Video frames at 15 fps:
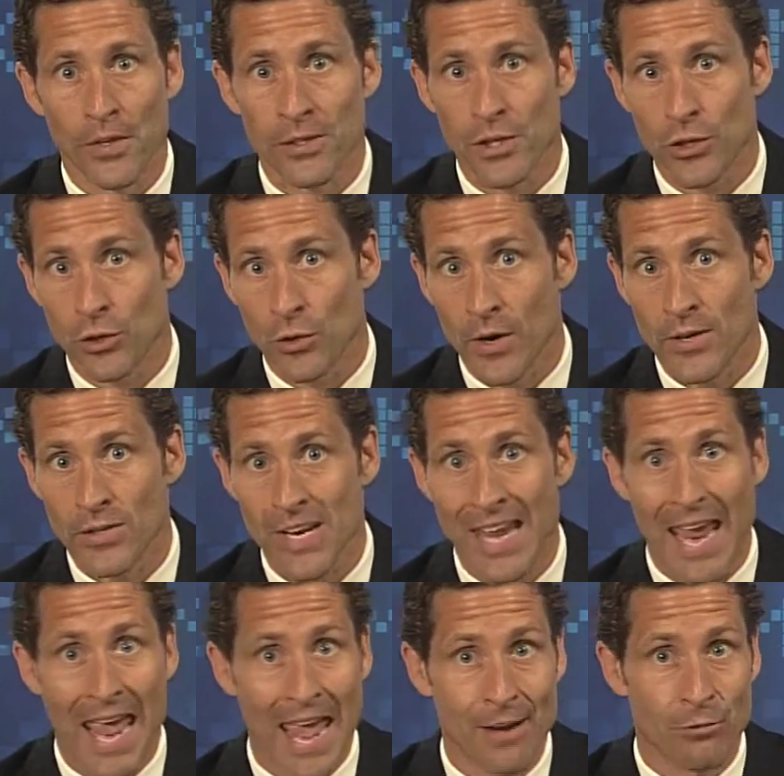its intrinsic
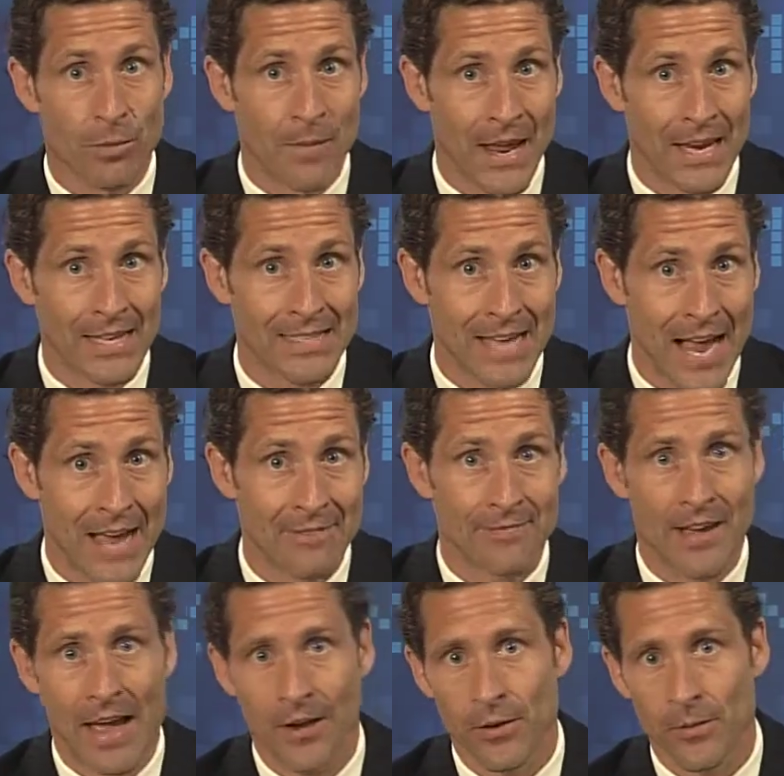and remaining time
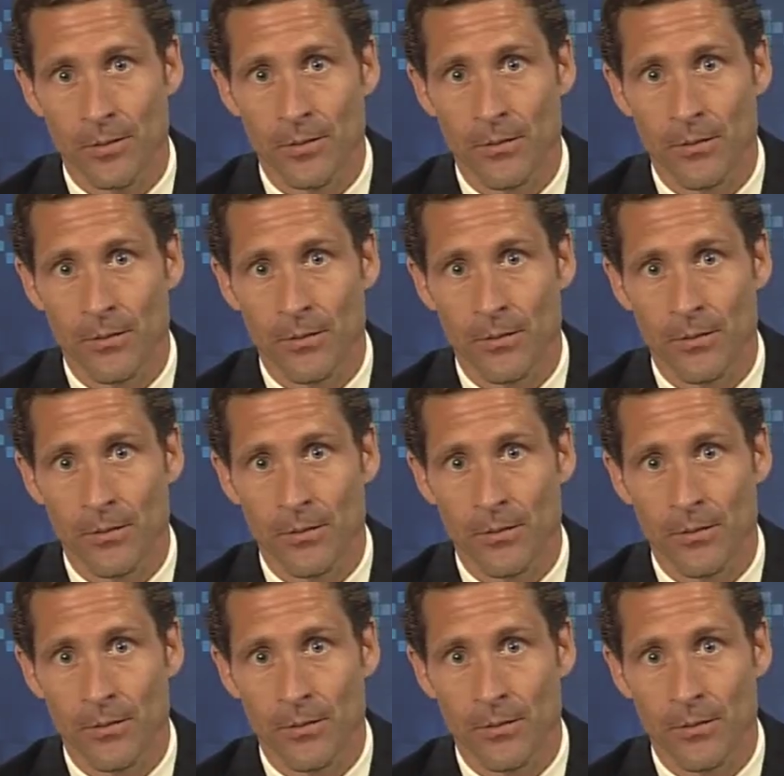value.